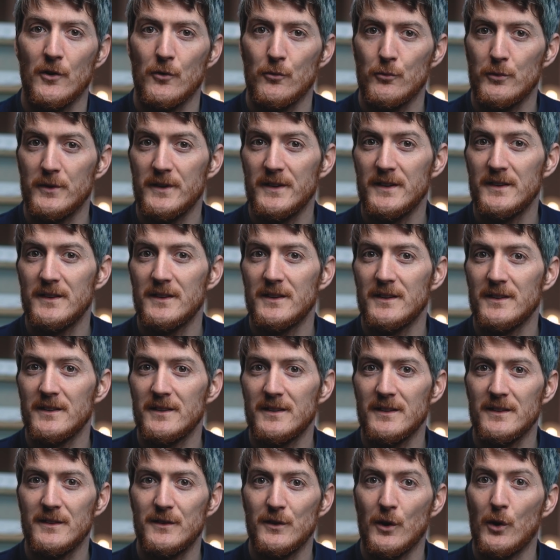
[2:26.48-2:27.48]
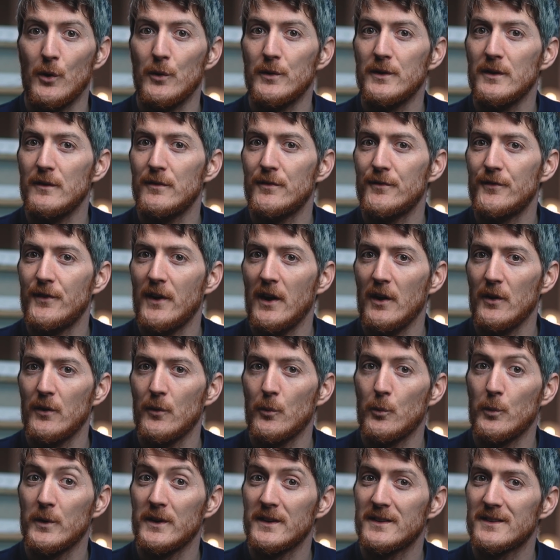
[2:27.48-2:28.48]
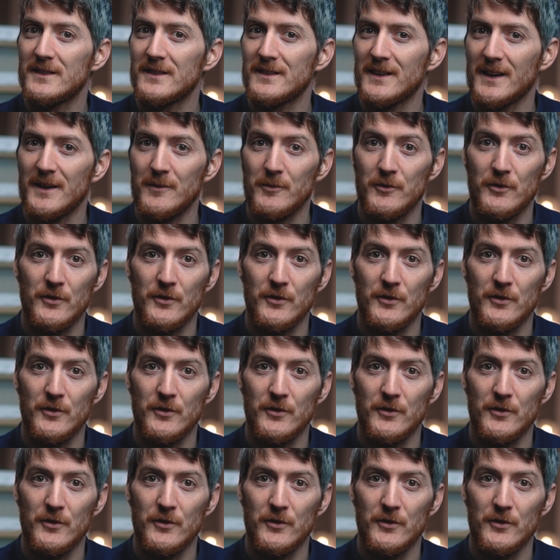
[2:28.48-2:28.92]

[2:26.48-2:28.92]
Resistance is only felt when it's time